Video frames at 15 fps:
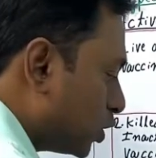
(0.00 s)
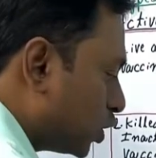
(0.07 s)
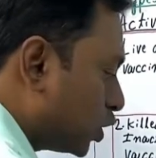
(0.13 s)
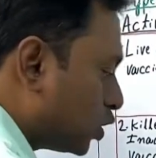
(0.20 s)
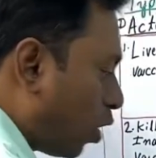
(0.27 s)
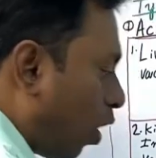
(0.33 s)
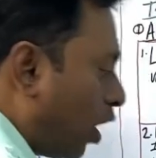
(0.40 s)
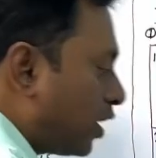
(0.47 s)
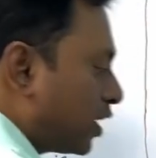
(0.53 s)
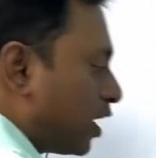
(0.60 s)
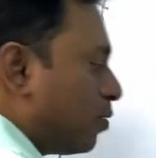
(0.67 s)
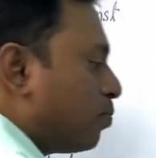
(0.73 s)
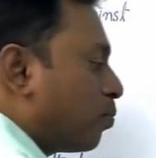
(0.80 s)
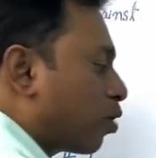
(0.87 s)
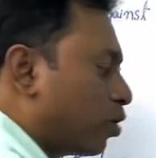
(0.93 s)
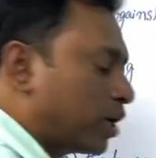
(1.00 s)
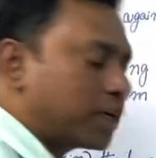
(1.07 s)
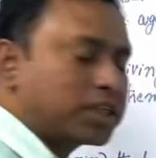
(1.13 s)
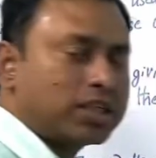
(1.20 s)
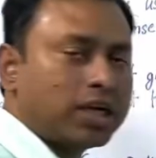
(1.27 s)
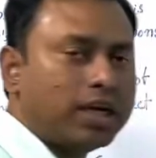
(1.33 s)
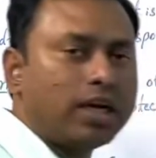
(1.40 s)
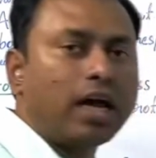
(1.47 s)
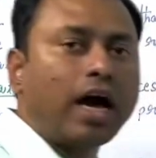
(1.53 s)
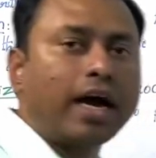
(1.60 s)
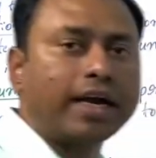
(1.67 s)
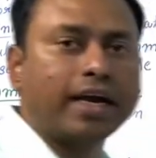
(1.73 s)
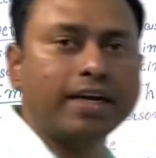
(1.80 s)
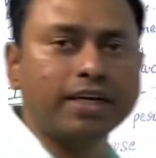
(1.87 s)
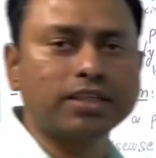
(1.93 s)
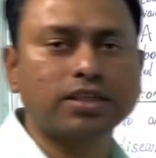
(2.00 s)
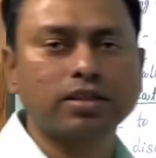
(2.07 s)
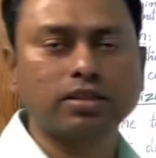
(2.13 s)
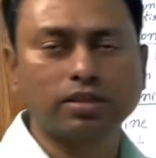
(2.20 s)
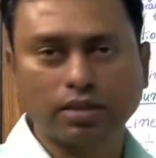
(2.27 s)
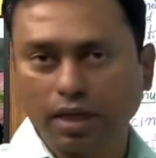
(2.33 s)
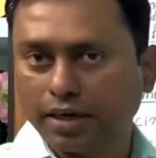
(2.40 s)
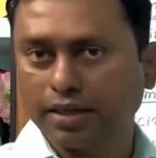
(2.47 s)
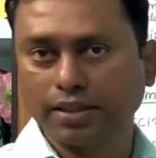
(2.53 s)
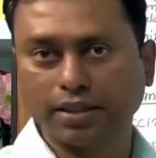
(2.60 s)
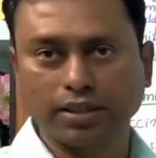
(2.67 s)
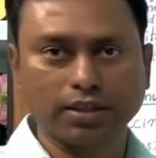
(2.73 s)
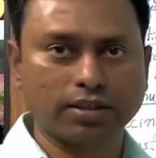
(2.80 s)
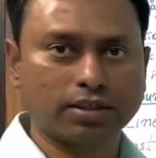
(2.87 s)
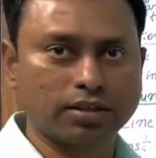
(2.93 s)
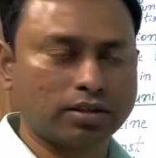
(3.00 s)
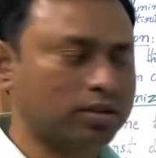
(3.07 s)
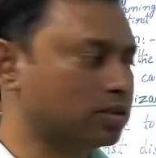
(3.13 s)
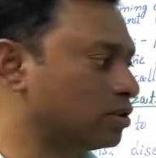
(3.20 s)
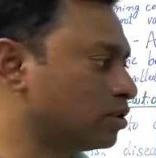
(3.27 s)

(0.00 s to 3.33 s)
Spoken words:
short-term protection against the disease.